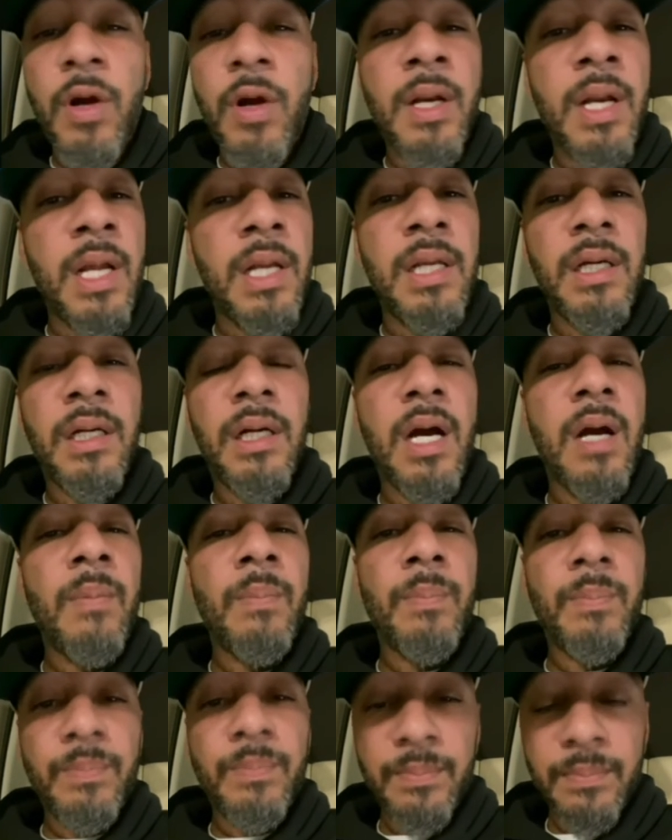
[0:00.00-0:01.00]
and none to
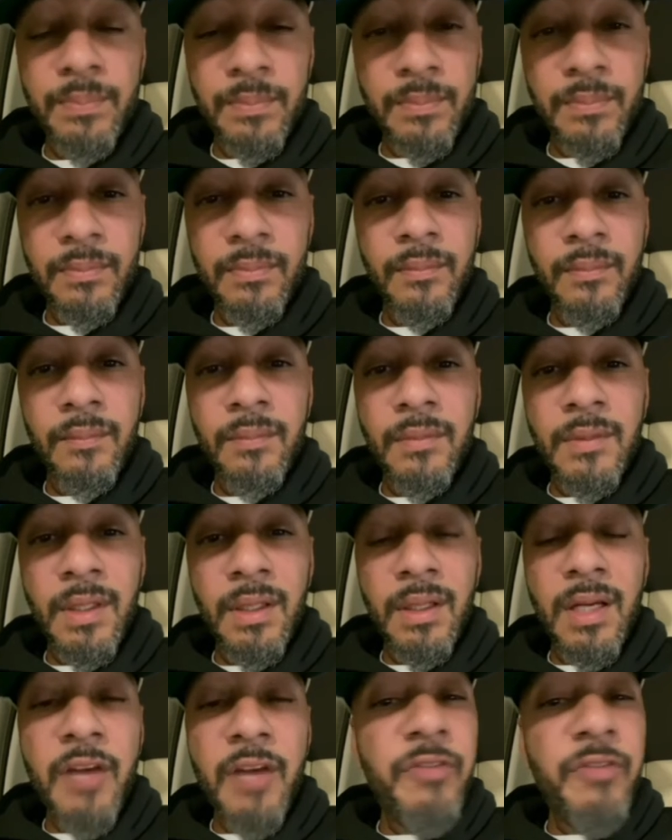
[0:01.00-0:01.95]
come.